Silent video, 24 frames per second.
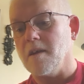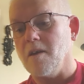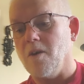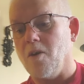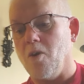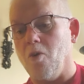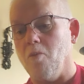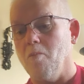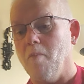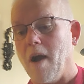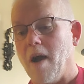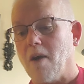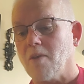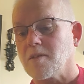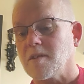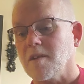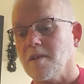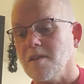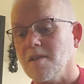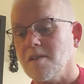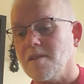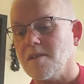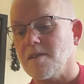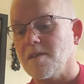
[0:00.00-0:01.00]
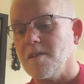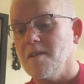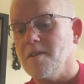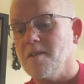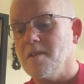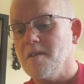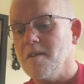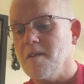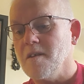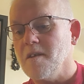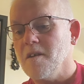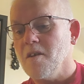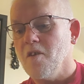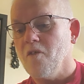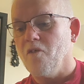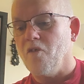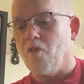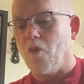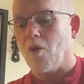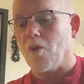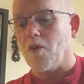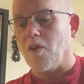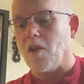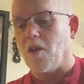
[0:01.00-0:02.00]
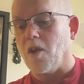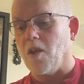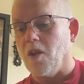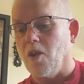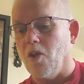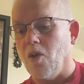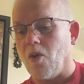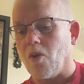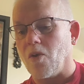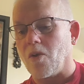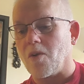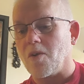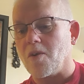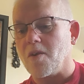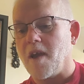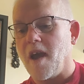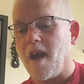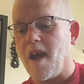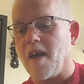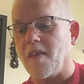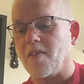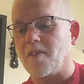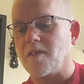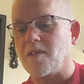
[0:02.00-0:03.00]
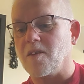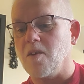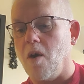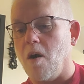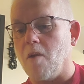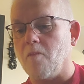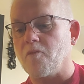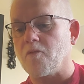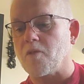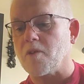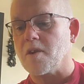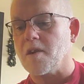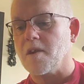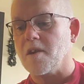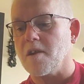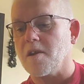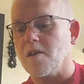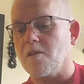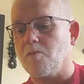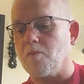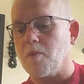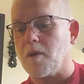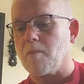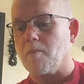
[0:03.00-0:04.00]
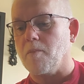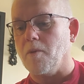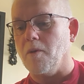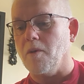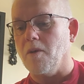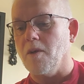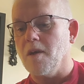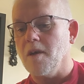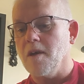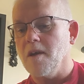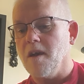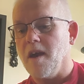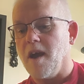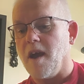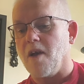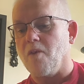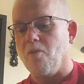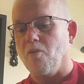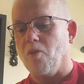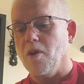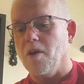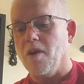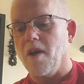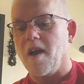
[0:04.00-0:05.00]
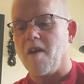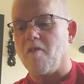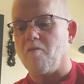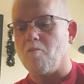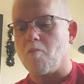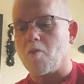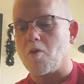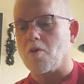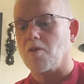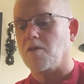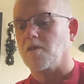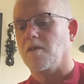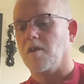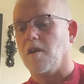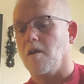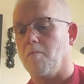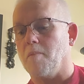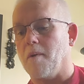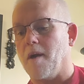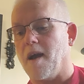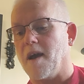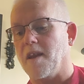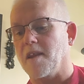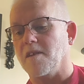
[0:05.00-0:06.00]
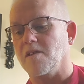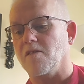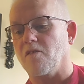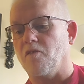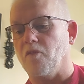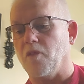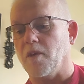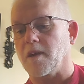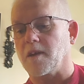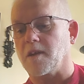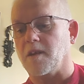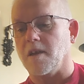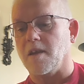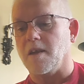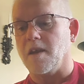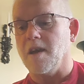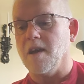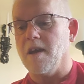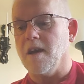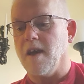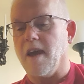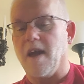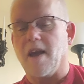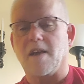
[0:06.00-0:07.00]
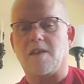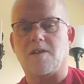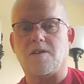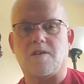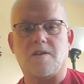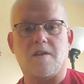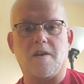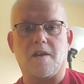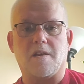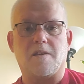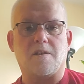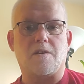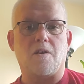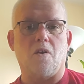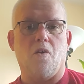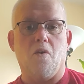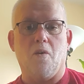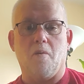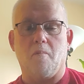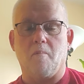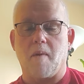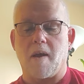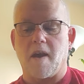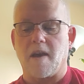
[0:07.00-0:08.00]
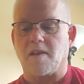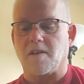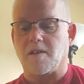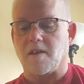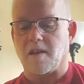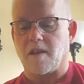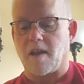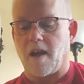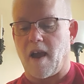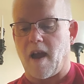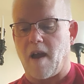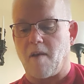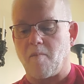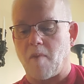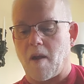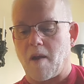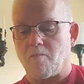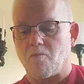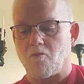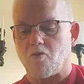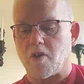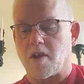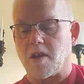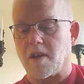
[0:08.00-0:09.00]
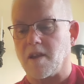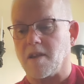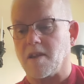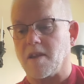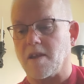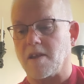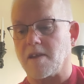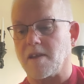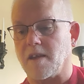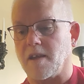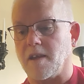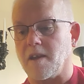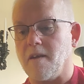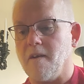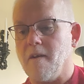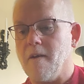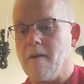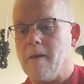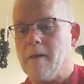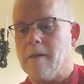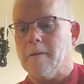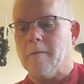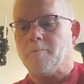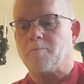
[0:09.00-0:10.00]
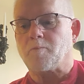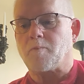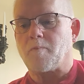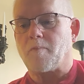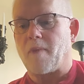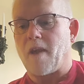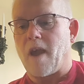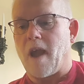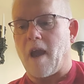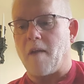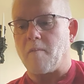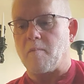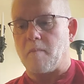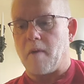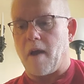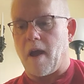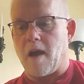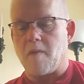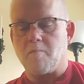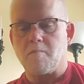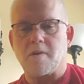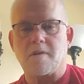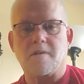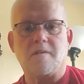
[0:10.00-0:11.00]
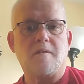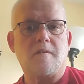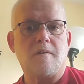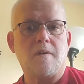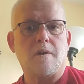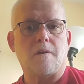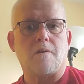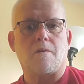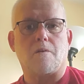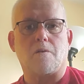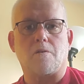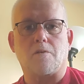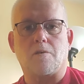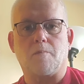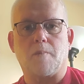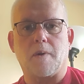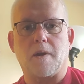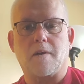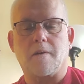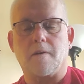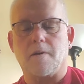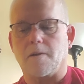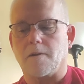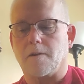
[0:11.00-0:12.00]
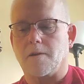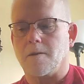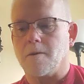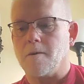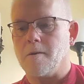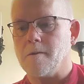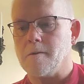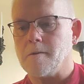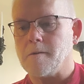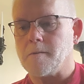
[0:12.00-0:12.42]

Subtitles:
O mountains, for the Lord hath comforted his people and will have mercy upon his afflicted." It's so amazing. Now I'm reading this and I'm in tears because